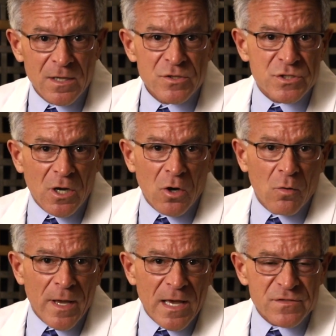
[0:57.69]

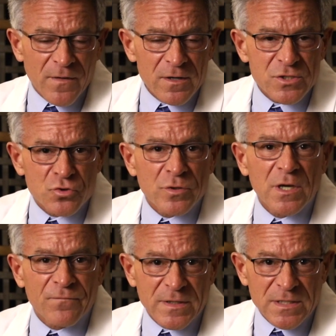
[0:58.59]
So, as far as
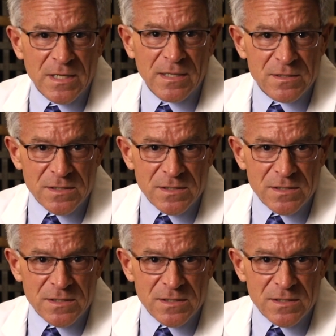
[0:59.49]
adrenal fatigue